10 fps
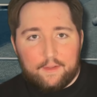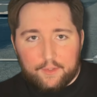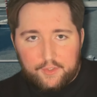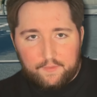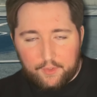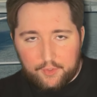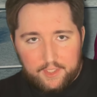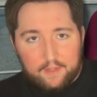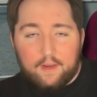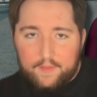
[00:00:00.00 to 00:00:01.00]
English
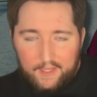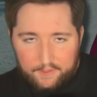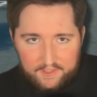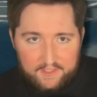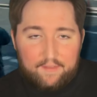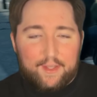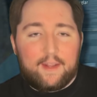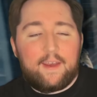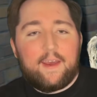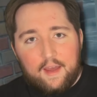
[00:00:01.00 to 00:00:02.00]
version of Yakuza 7,